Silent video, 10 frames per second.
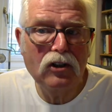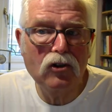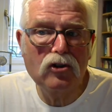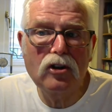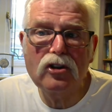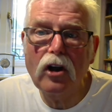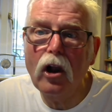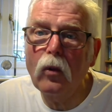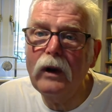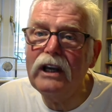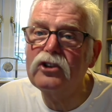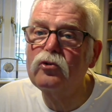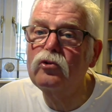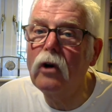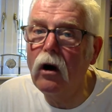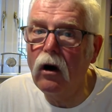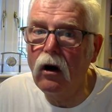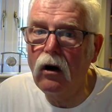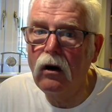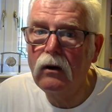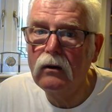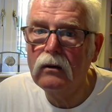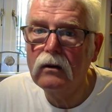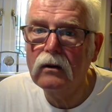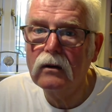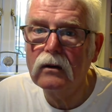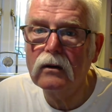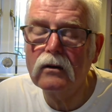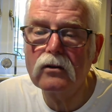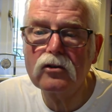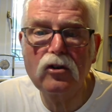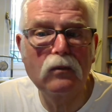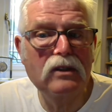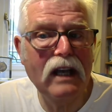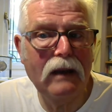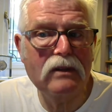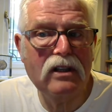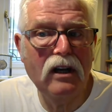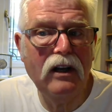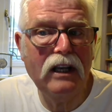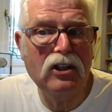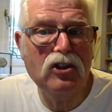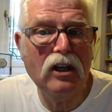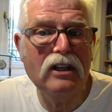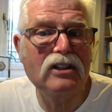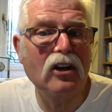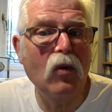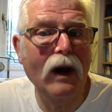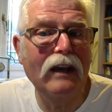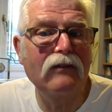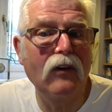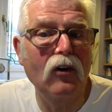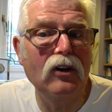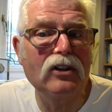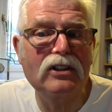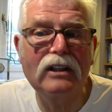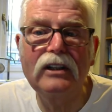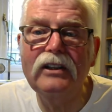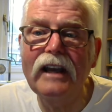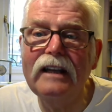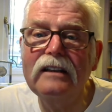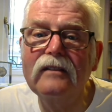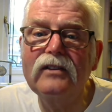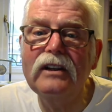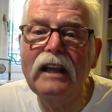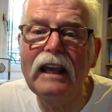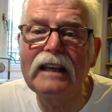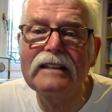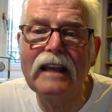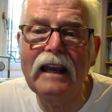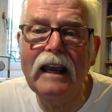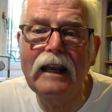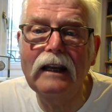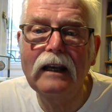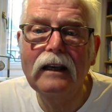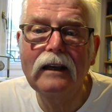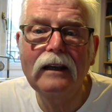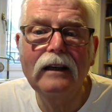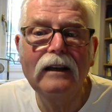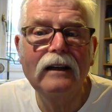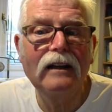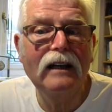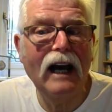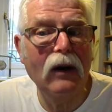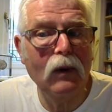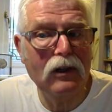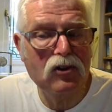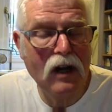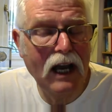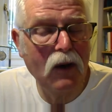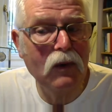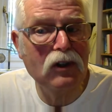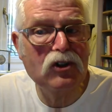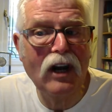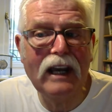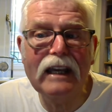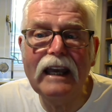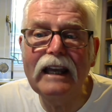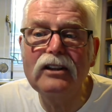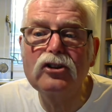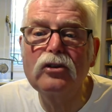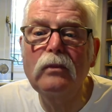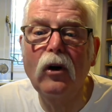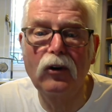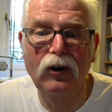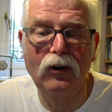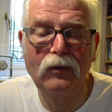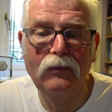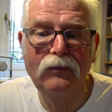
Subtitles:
doesn't always roar. Sometimes courage is the quiet voice at the end of the day saying, I will try again tomorrow.